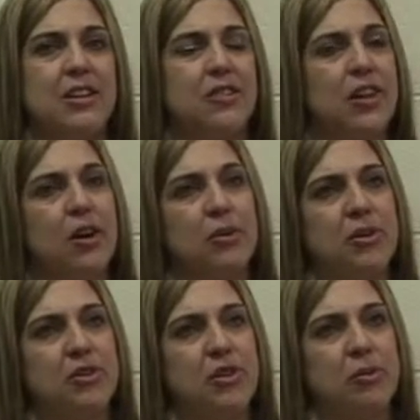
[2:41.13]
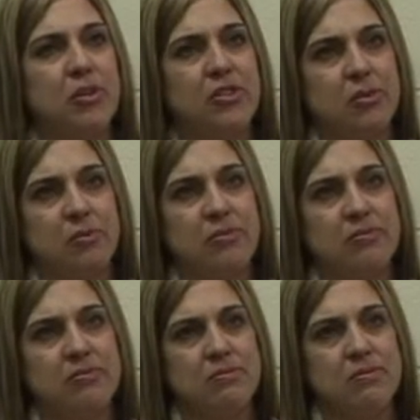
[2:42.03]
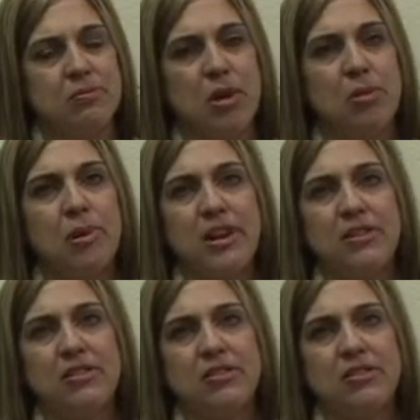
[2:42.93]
they always start with some BrightByte